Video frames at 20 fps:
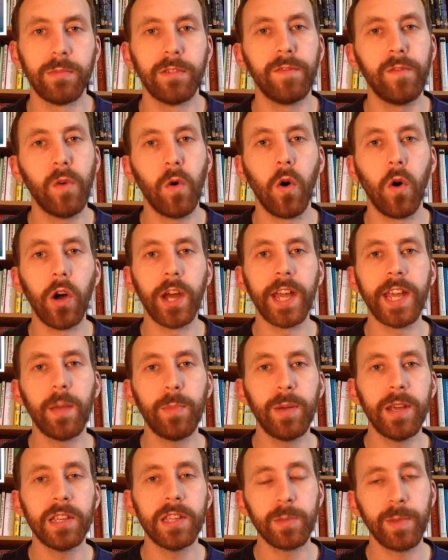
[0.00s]
before. He
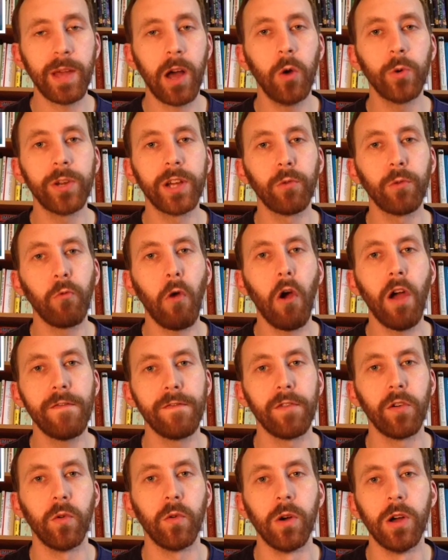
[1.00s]
appears to be holding a
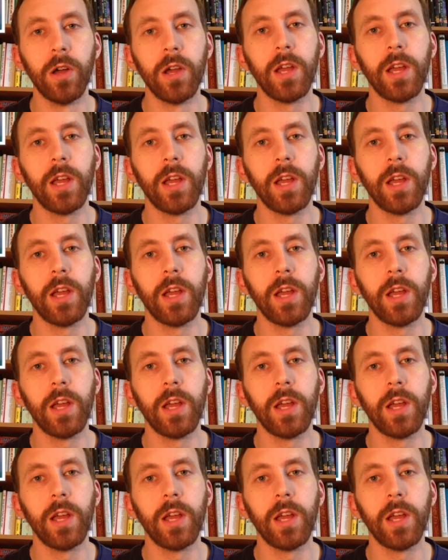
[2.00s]
rifle.